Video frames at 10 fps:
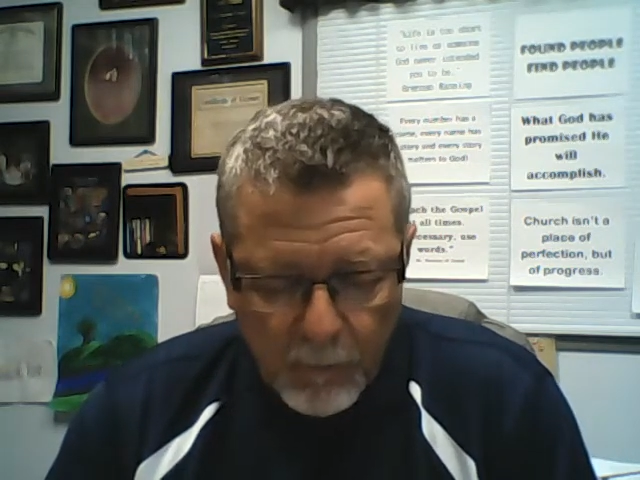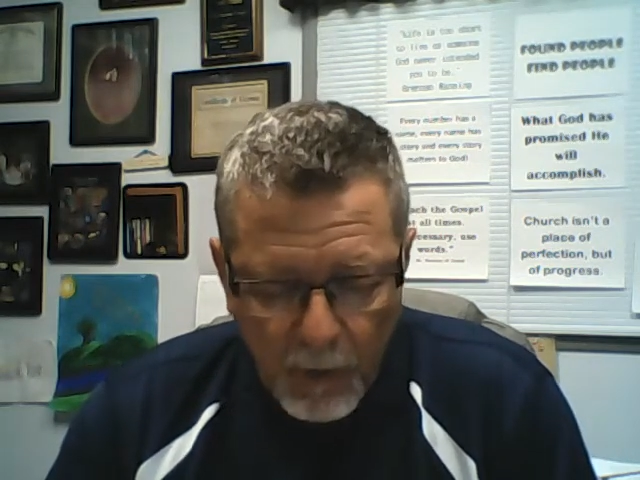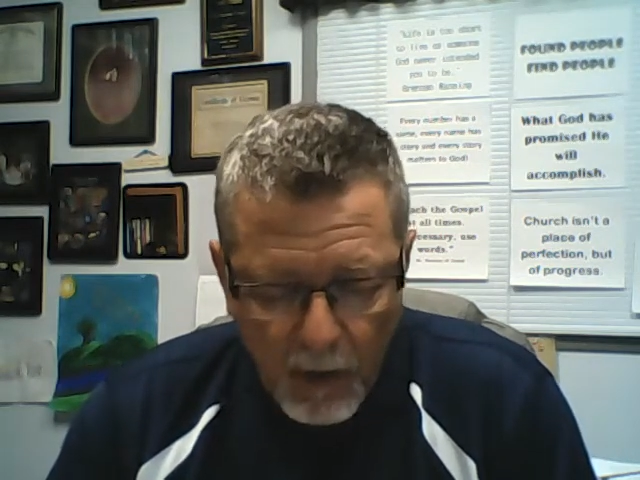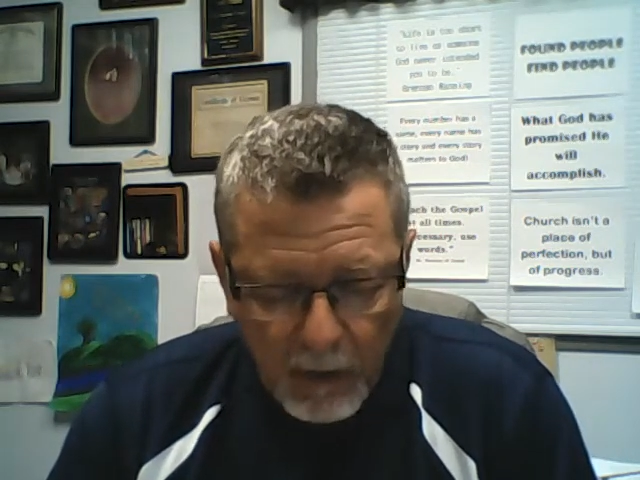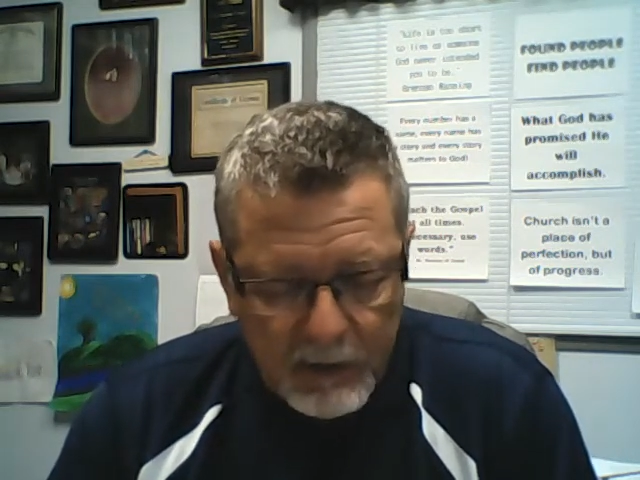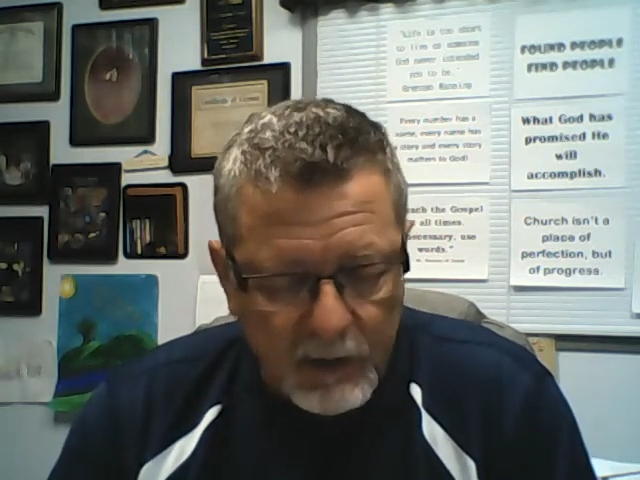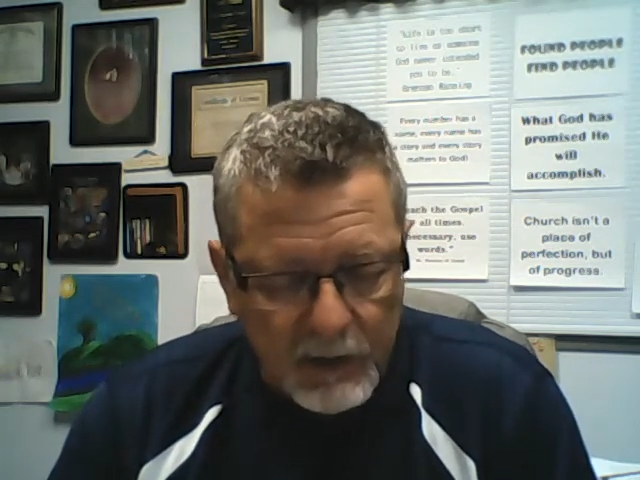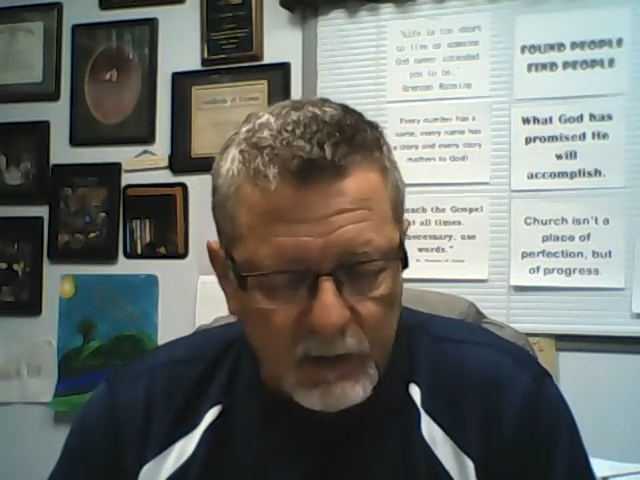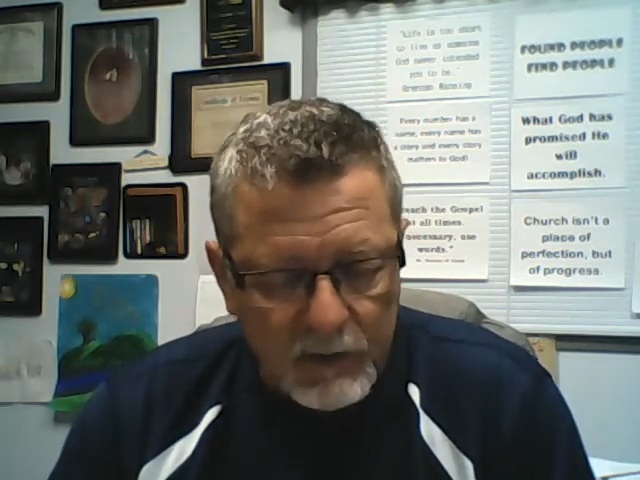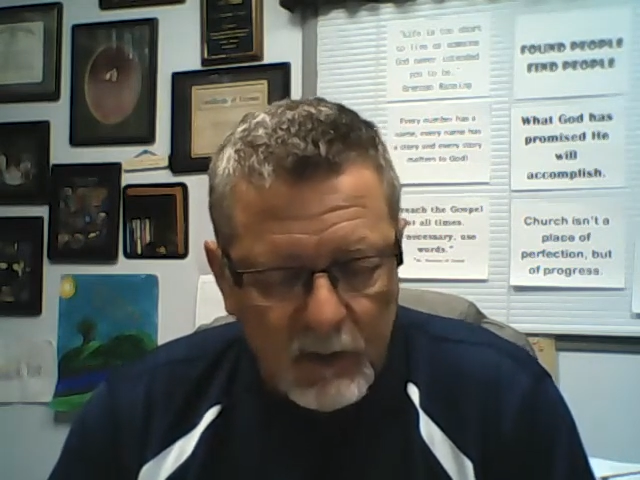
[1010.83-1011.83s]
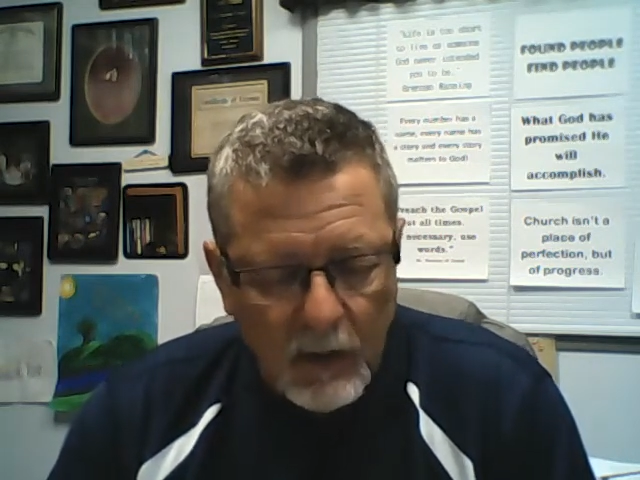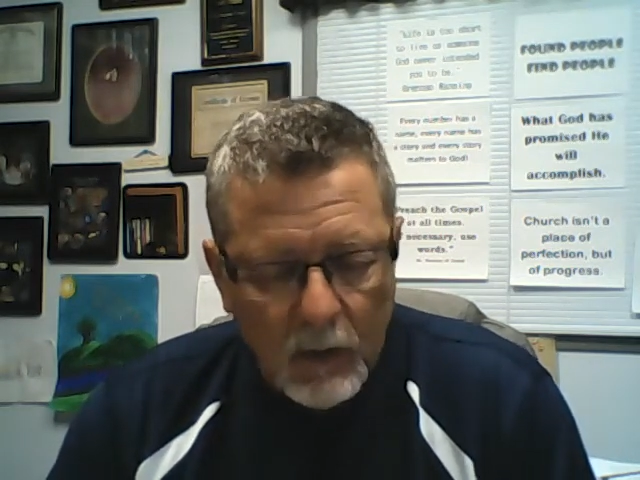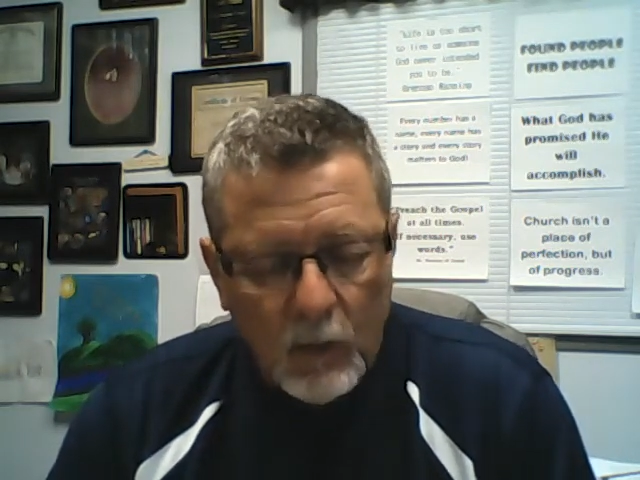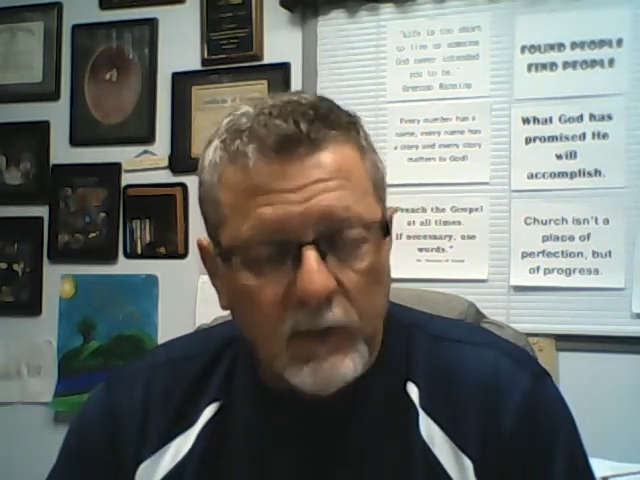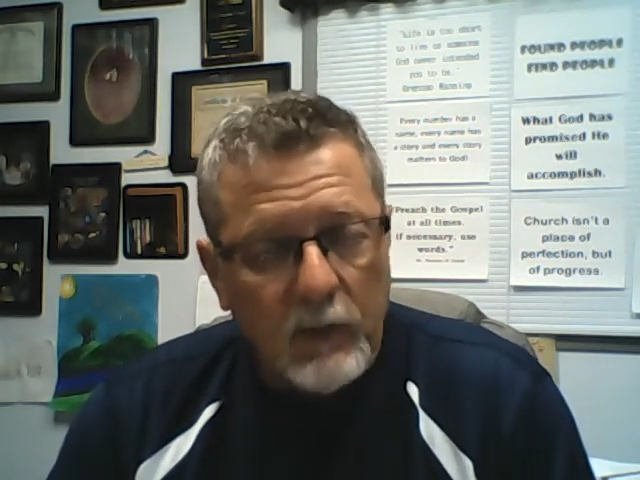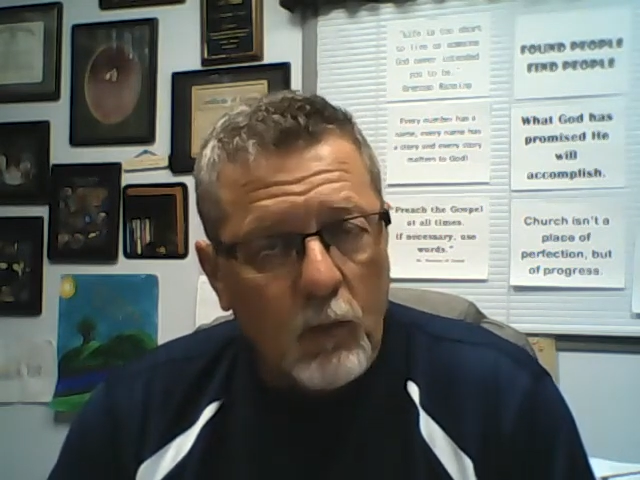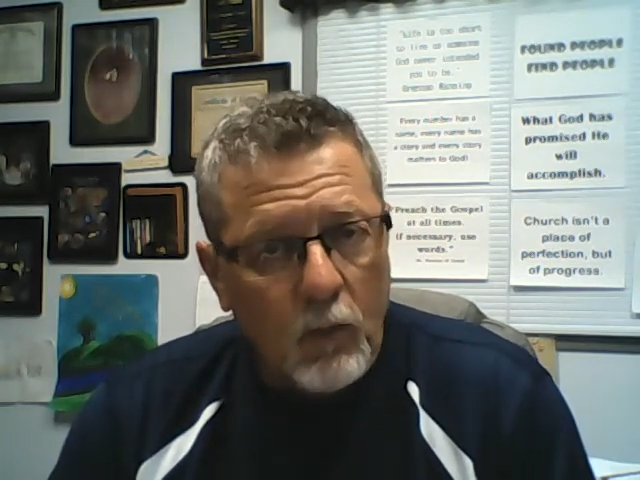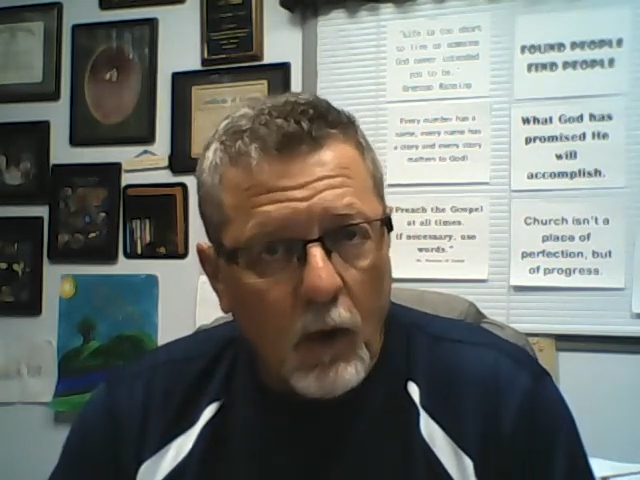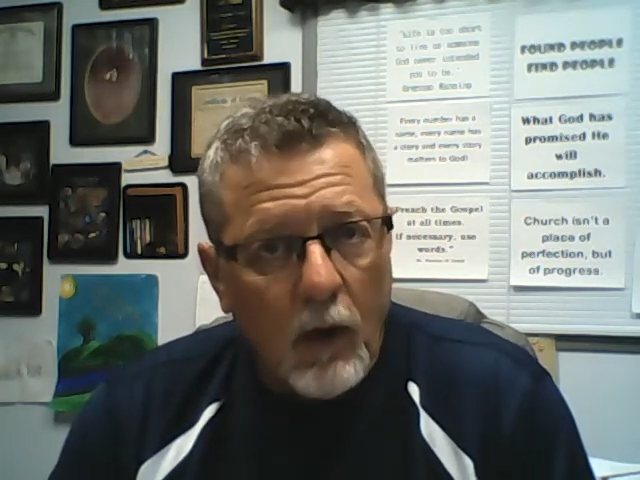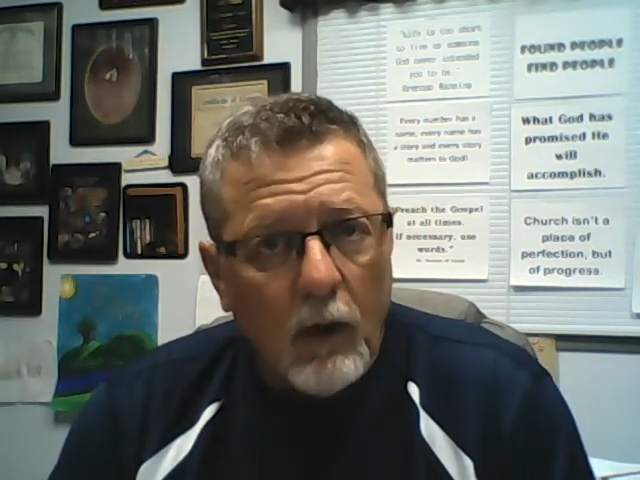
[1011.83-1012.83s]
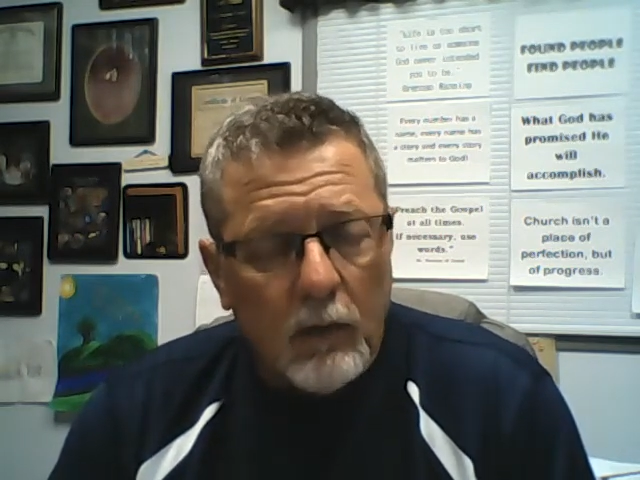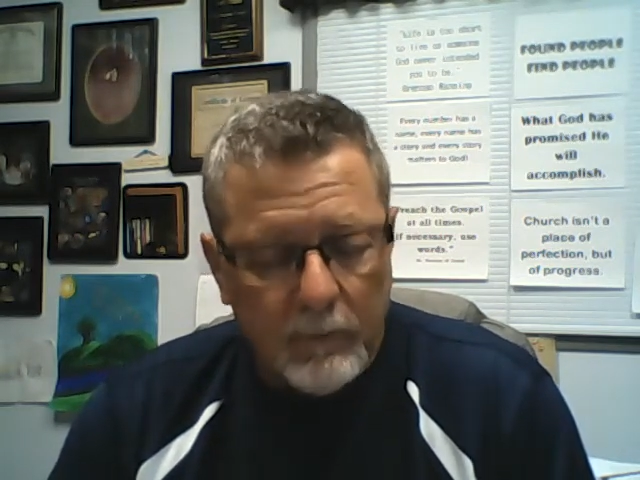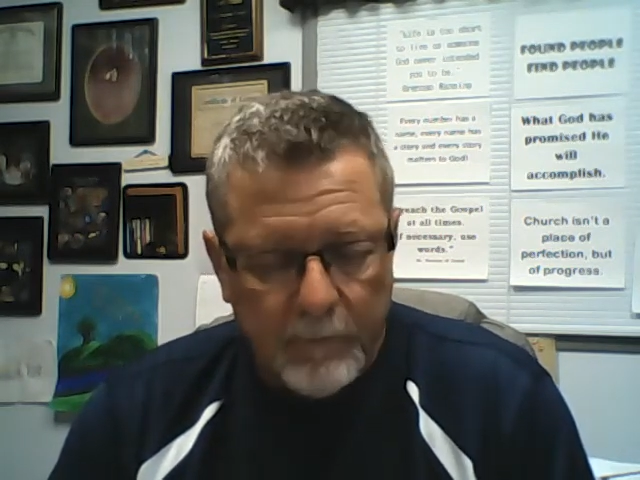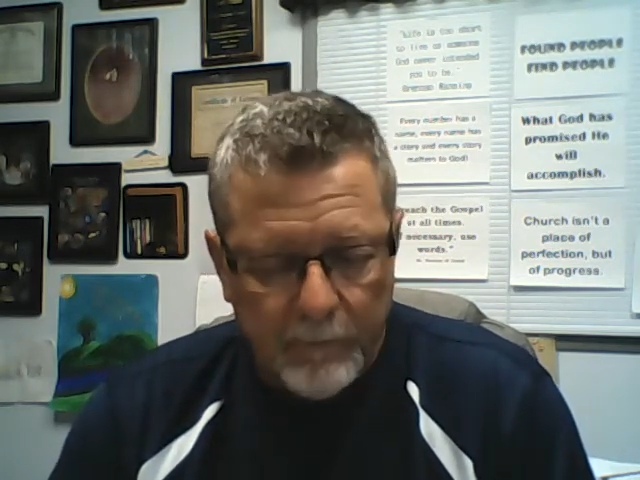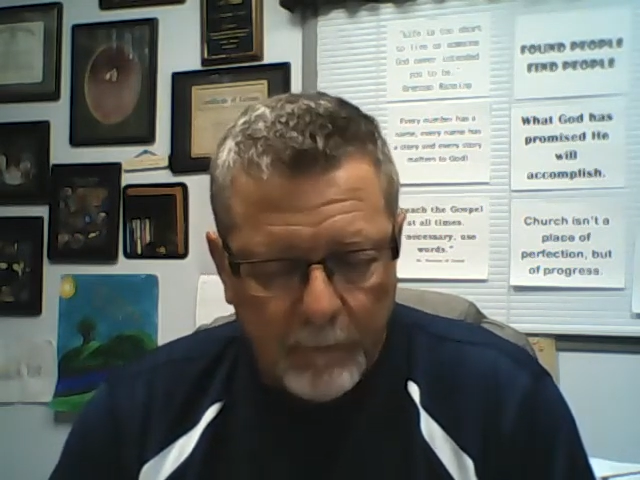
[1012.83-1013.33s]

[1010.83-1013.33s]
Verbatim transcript: politicians when they're wrong.